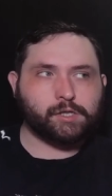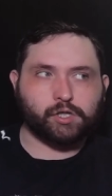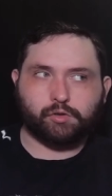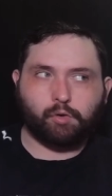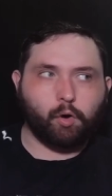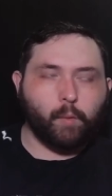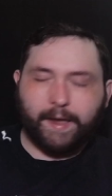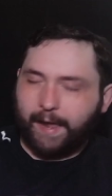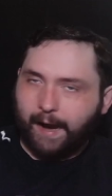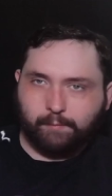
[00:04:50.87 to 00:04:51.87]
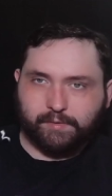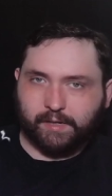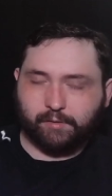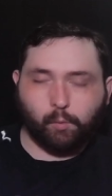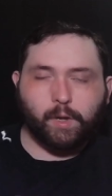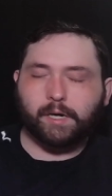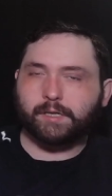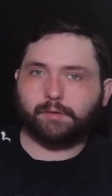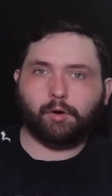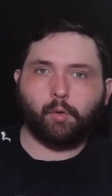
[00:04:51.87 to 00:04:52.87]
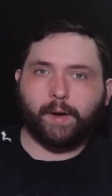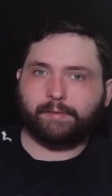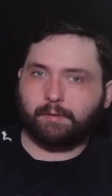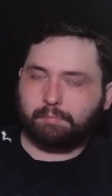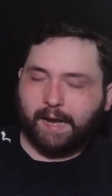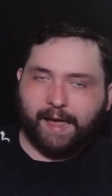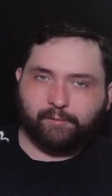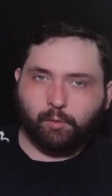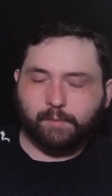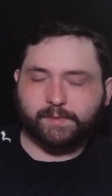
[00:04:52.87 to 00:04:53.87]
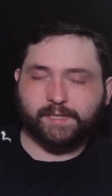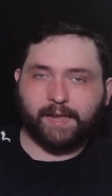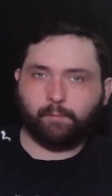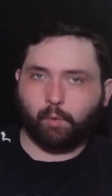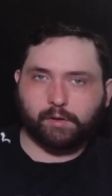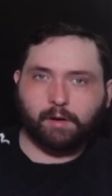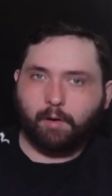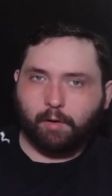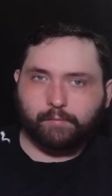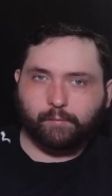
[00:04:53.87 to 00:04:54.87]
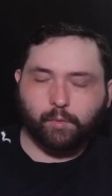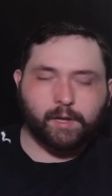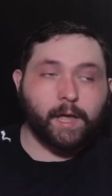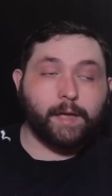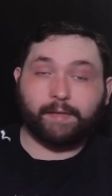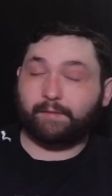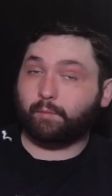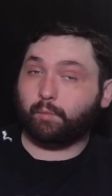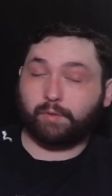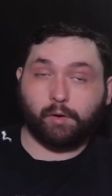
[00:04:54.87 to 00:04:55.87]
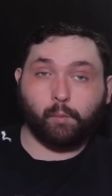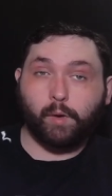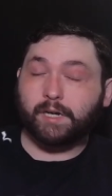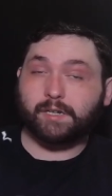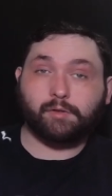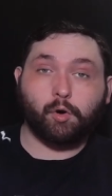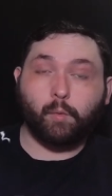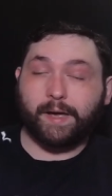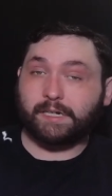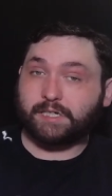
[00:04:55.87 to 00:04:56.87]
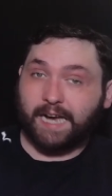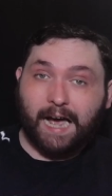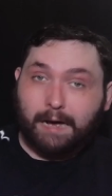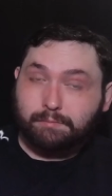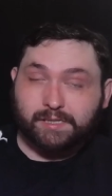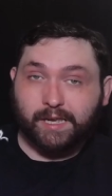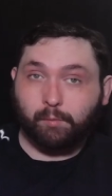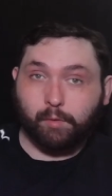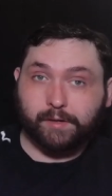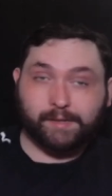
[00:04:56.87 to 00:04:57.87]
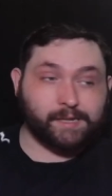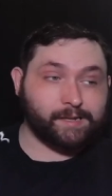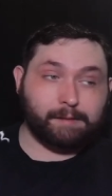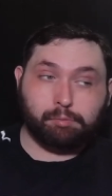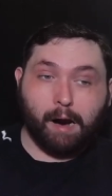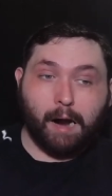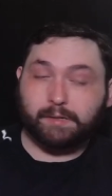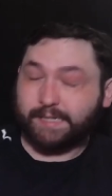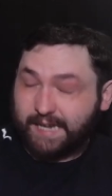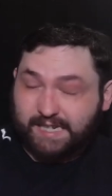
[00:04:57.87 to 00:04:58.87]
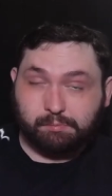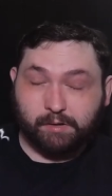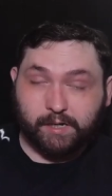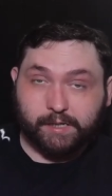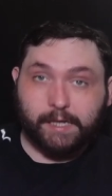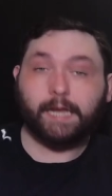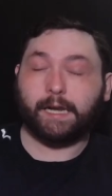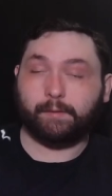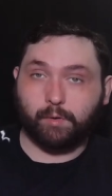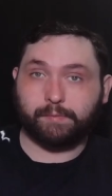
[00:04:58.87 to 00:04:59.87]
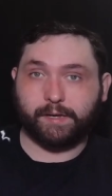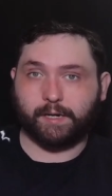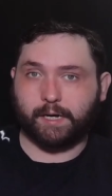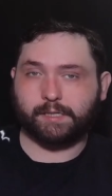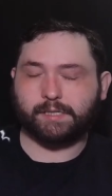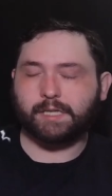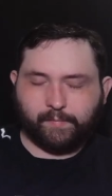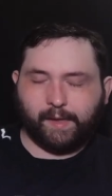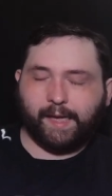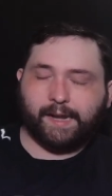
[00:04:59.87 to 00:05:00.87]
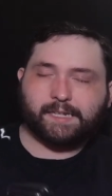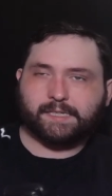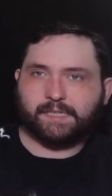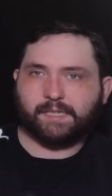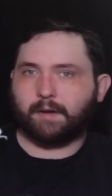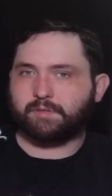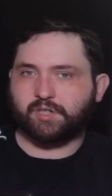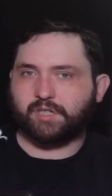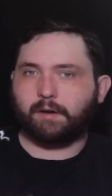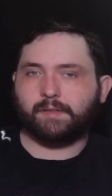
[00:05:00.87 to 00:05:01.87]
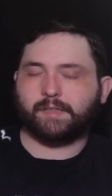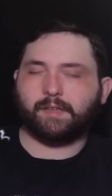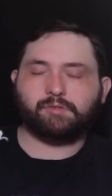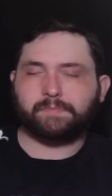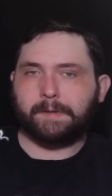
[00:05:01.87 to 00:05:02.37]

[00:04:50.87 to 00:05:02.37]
to throw away everything. They're willing to throw away their platforms they worked hard for. They they're willing to throw away jobs they work at that they probably desperately need, if we're being honest, and it just comes to show that those